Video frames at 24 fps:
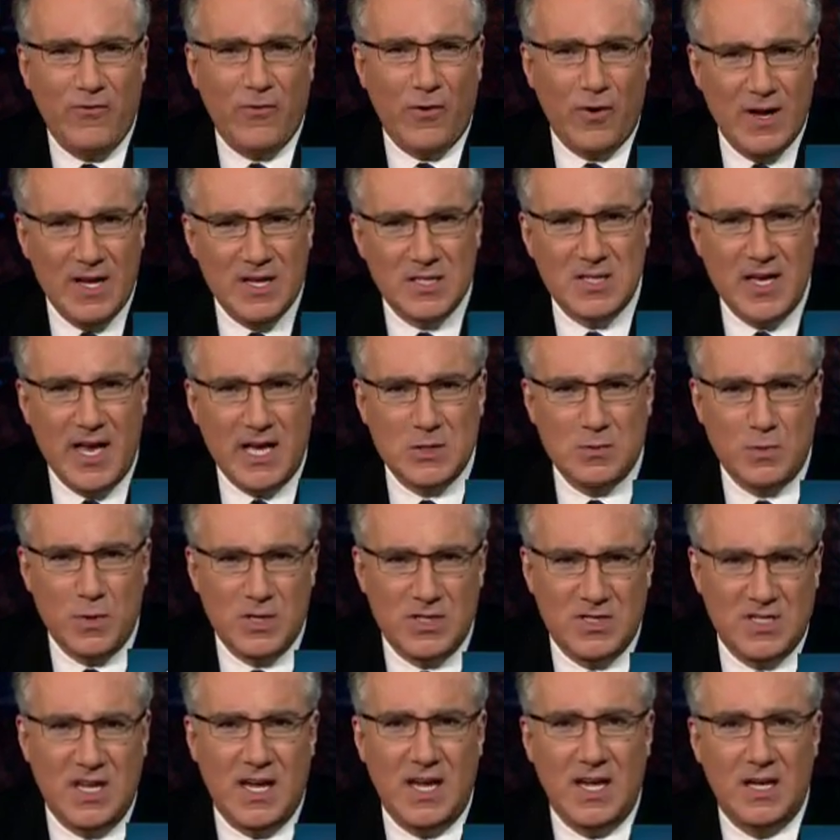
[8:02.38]
for his
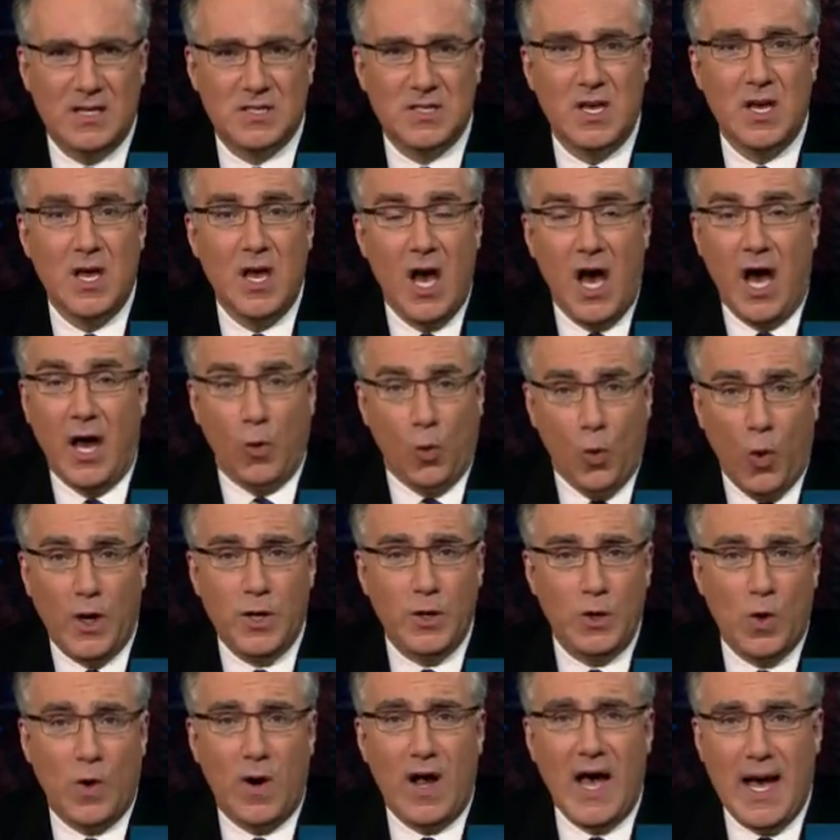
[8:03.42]
expertise on what
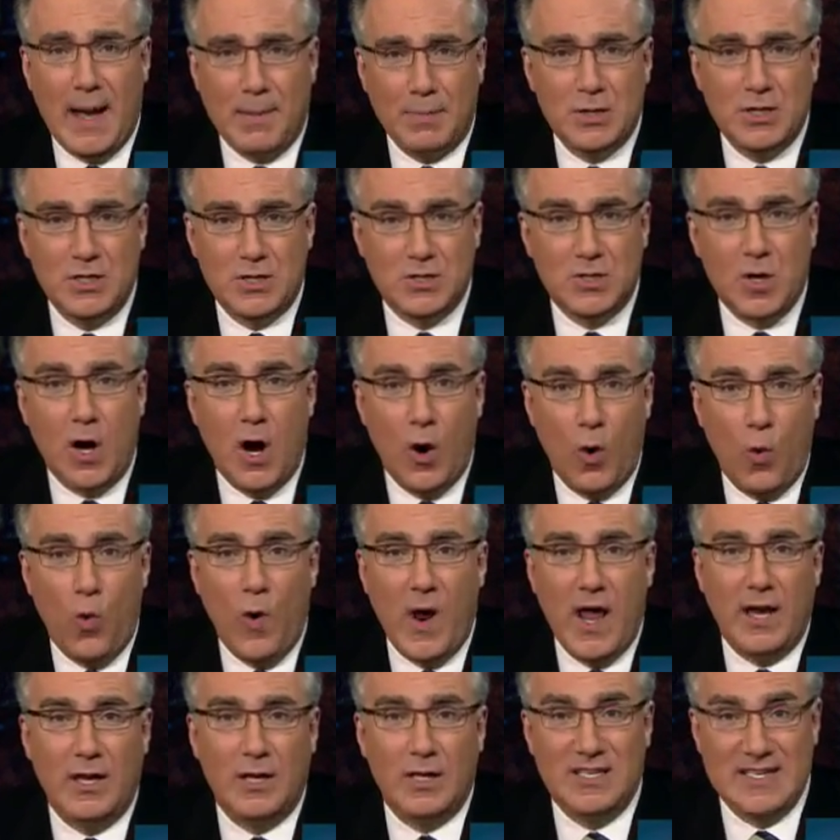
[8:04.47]
your options are
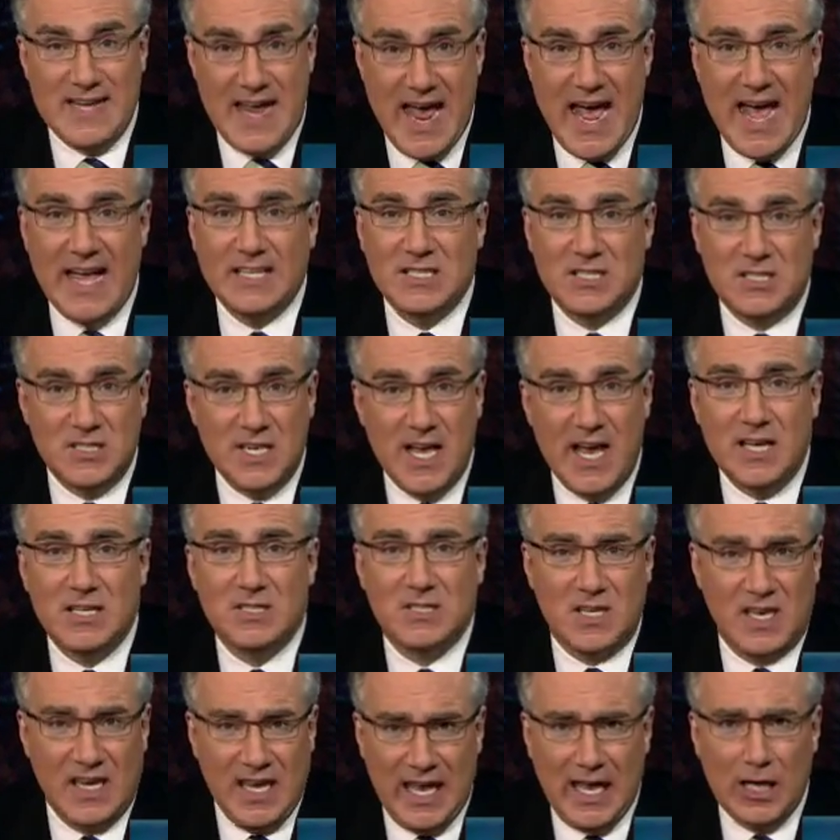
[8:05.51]
when dad
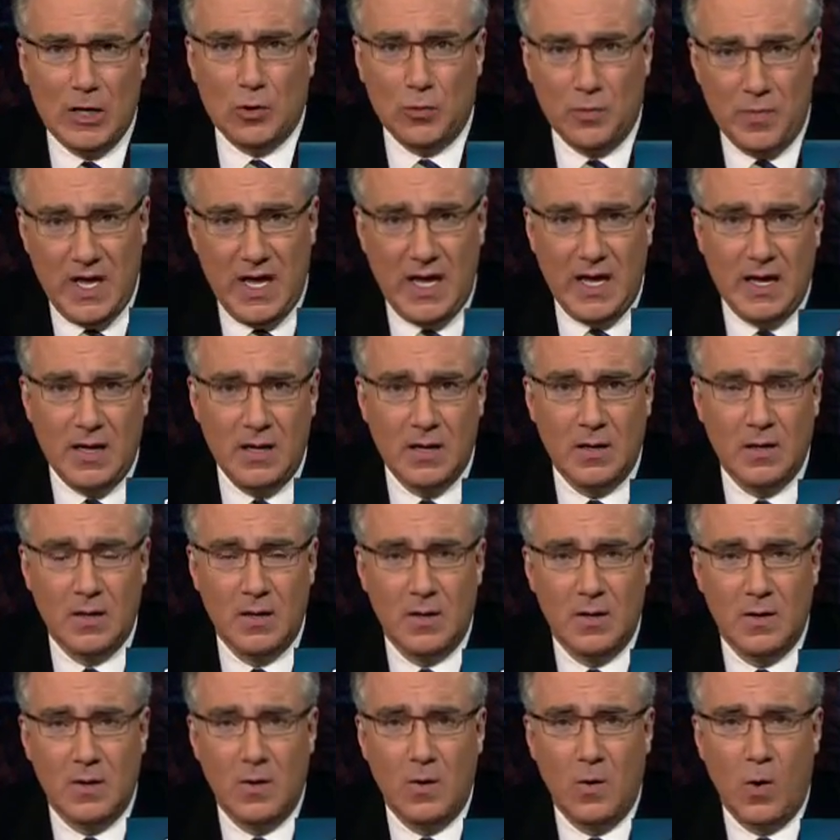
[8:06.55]
says, kill me,
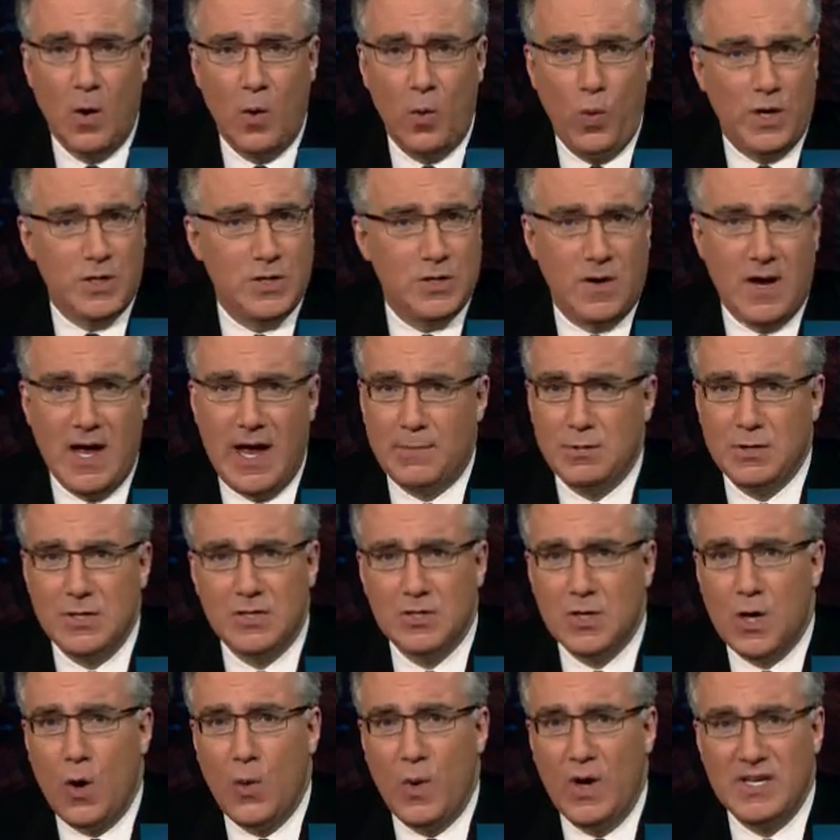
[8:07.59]
or what your
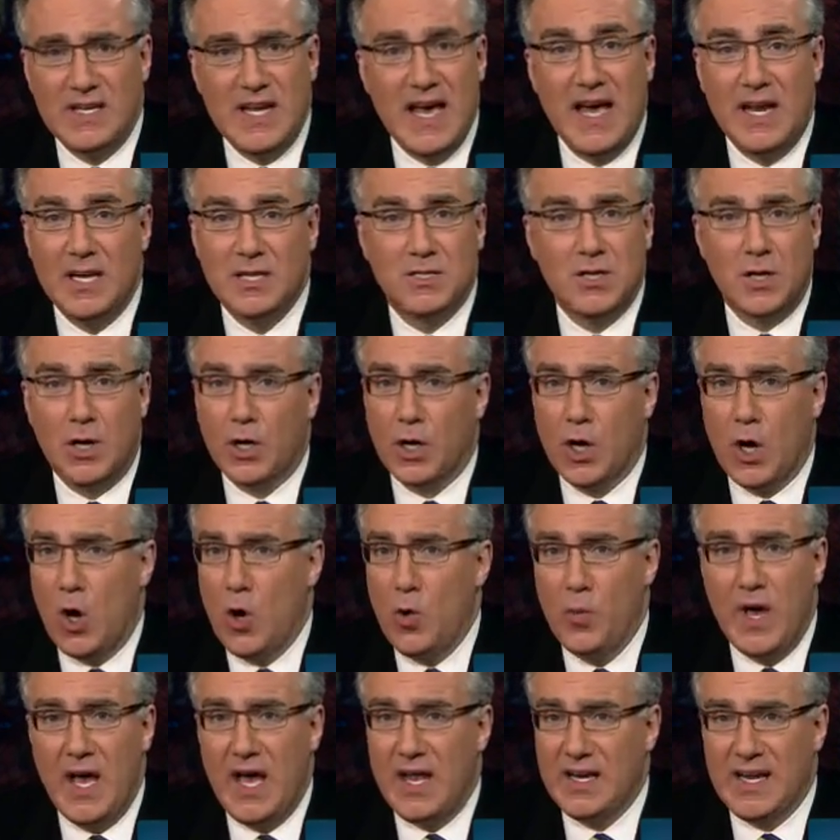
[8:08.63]
options are when dad is in a
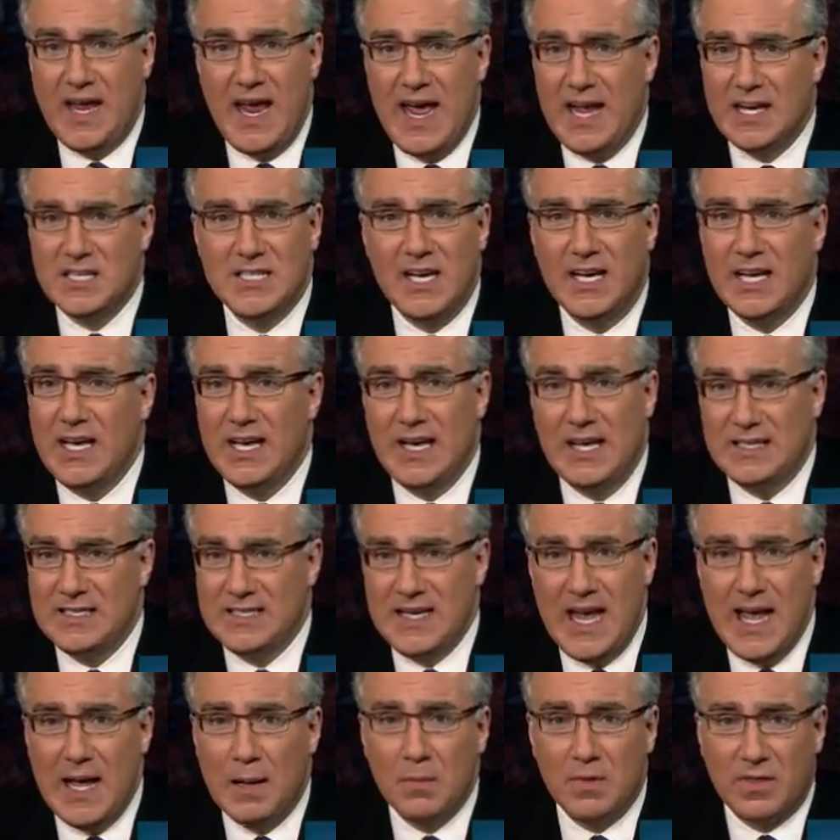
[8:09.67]
coma and can't tell you a
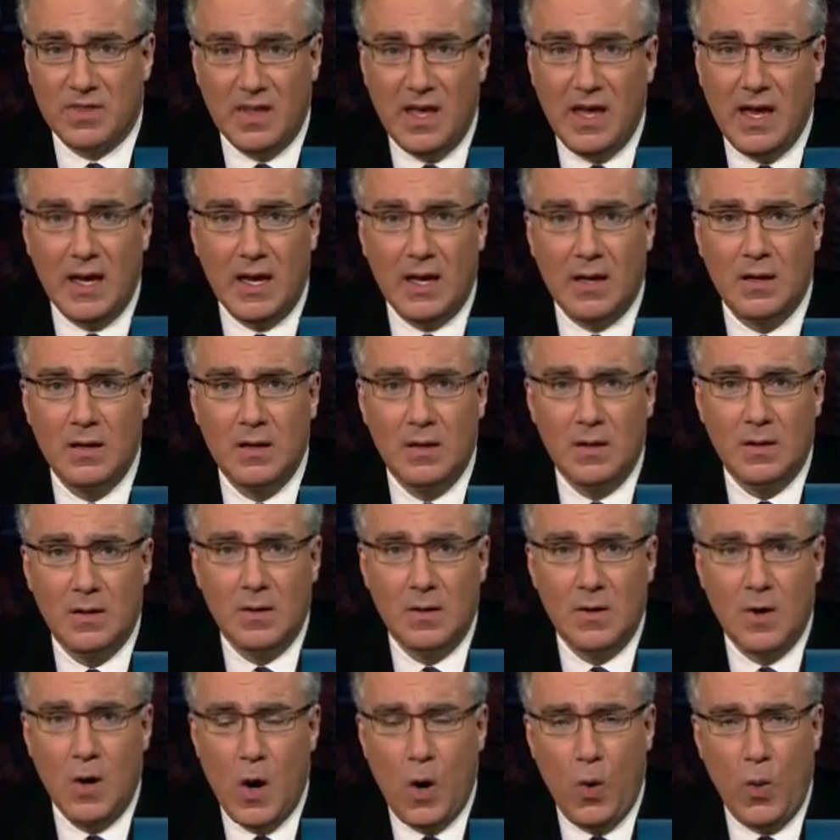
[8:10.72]
damn thing,
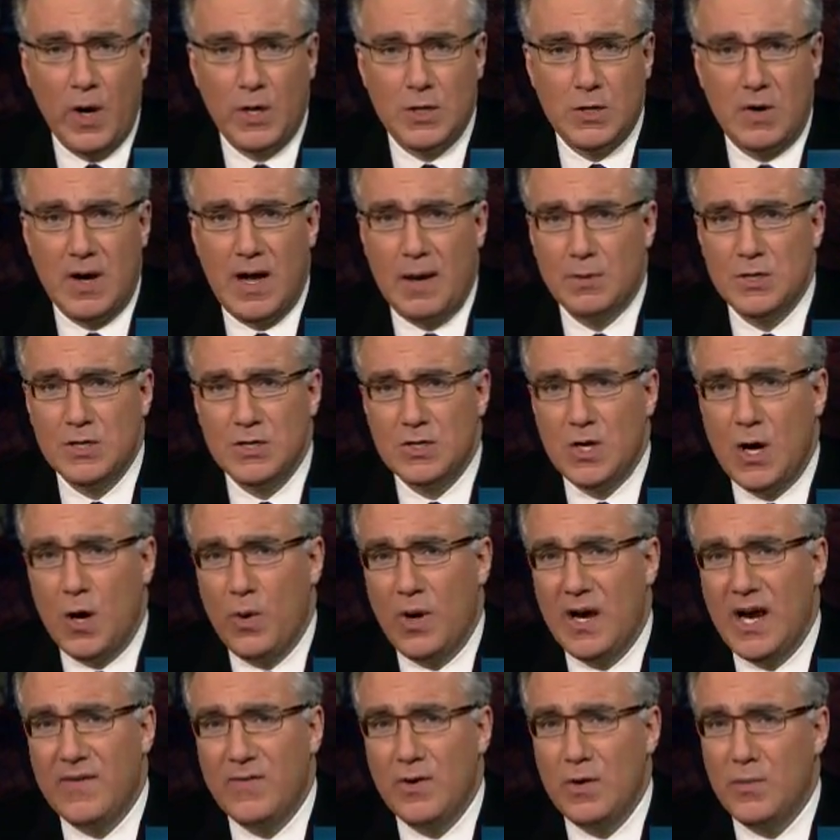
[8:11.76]
or what your options are
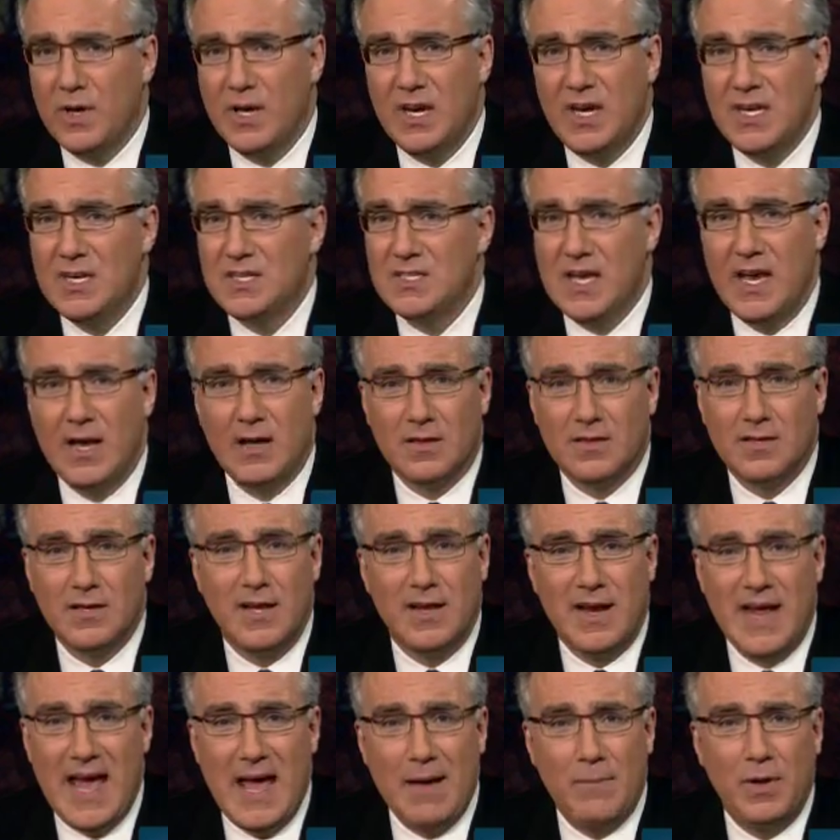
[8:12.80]
when everybody is healthy
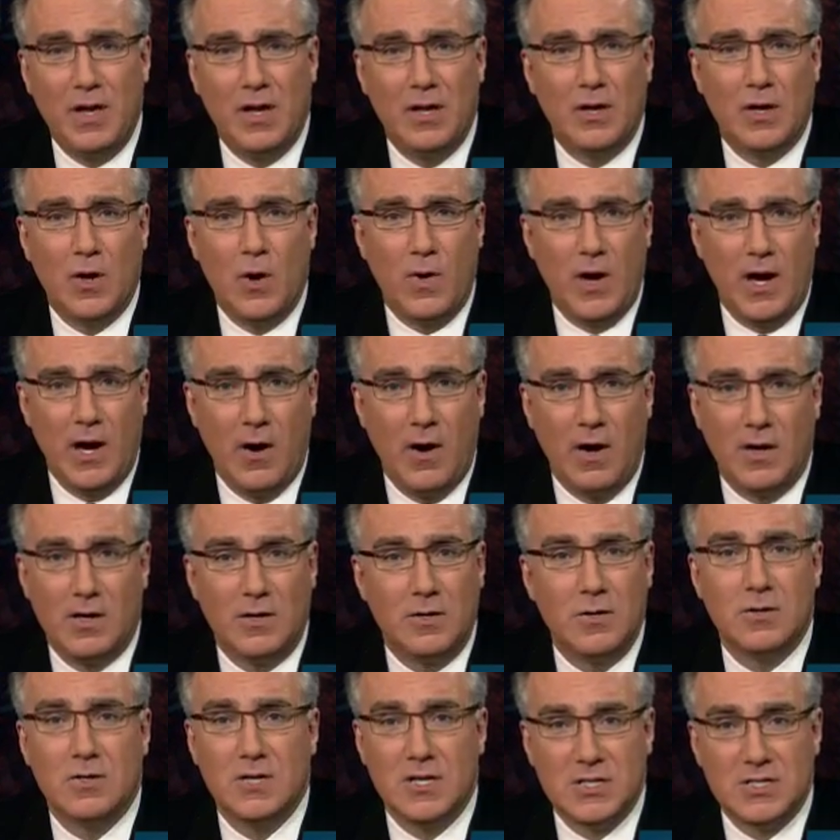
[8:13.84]
and happy and coherent and
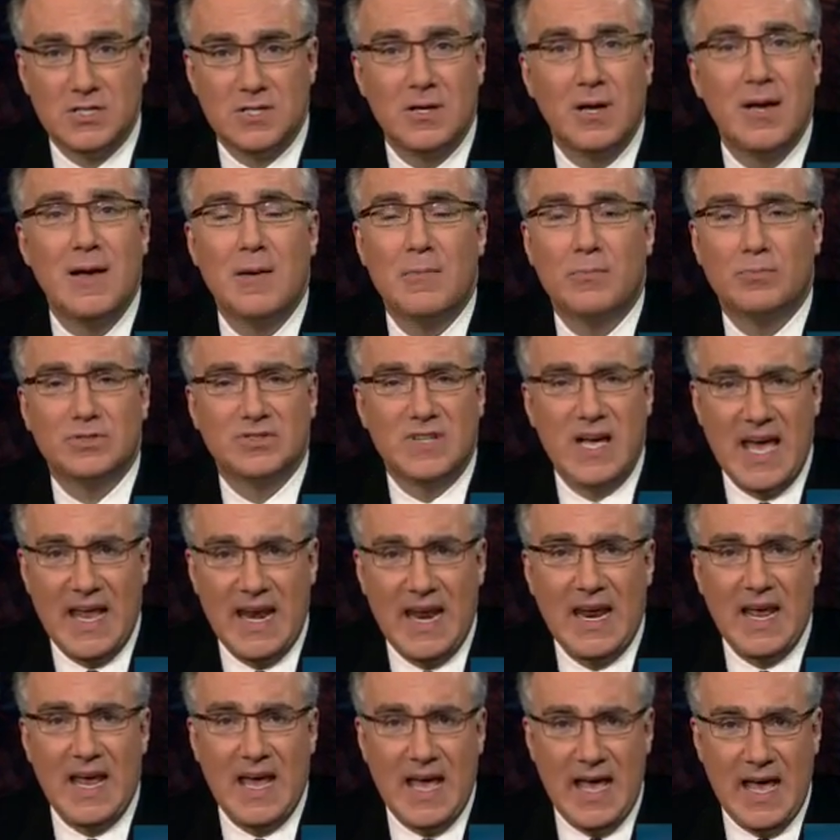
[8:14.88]
you're just
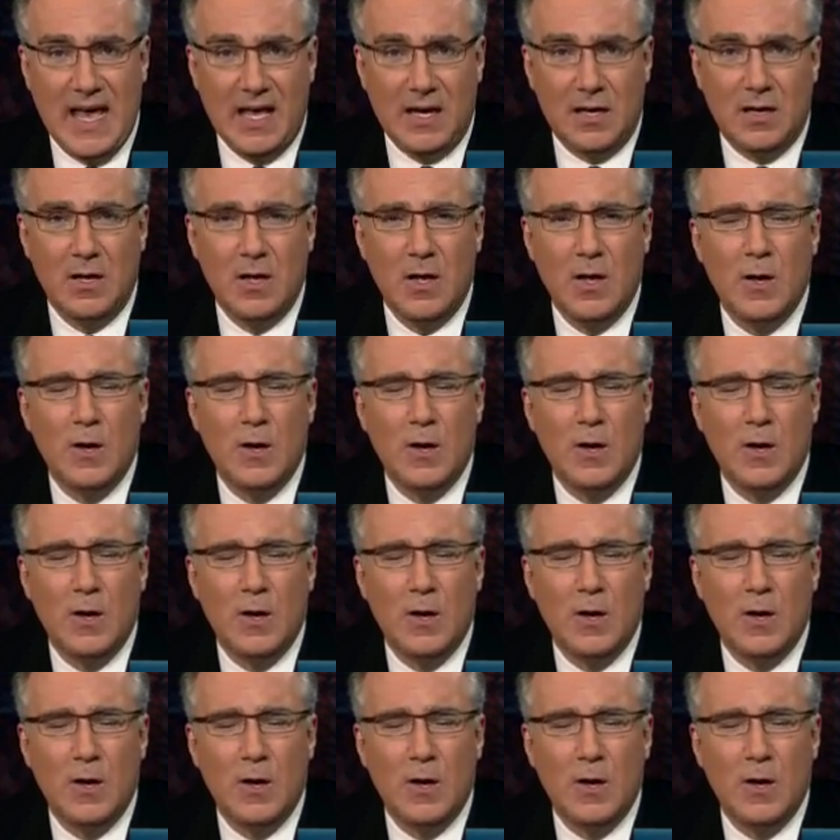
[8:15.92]
planning ahead.